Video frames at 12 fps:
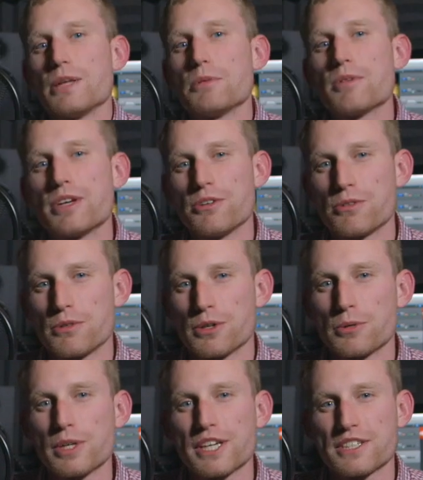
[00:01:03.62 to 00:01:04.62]
Let me run you through
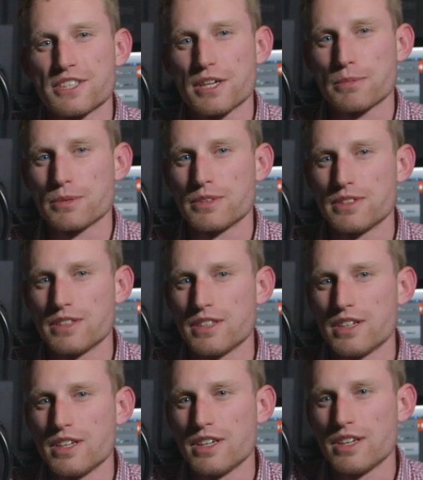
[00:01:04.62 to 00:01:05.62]
a quick example.
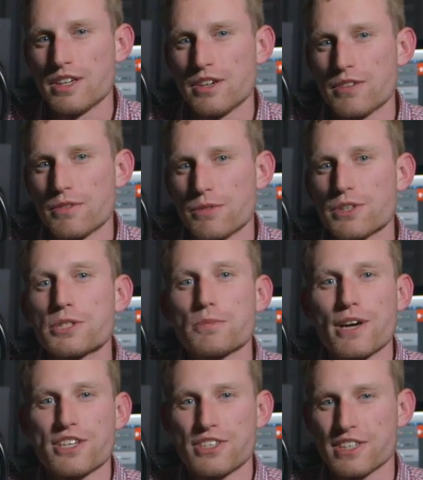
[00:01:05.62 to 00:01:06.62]
For this
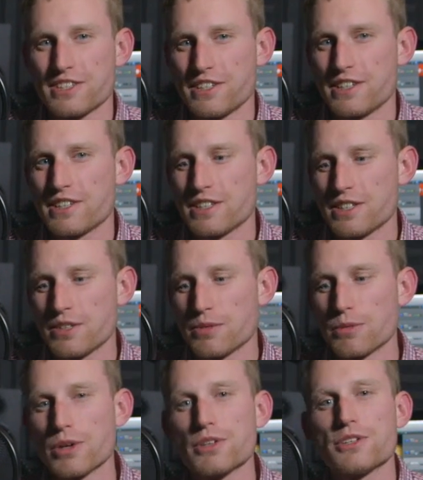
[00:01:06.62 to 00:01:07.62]
project here,
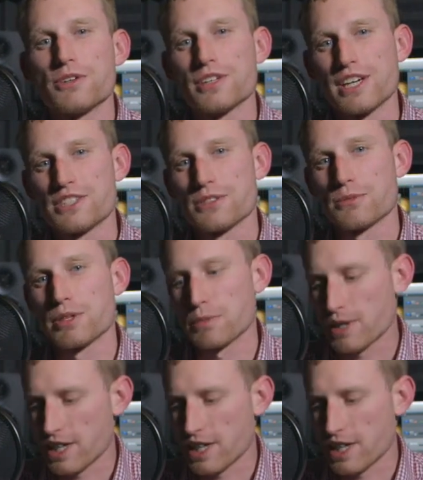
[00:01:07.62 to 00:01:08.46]
we're only utilizing one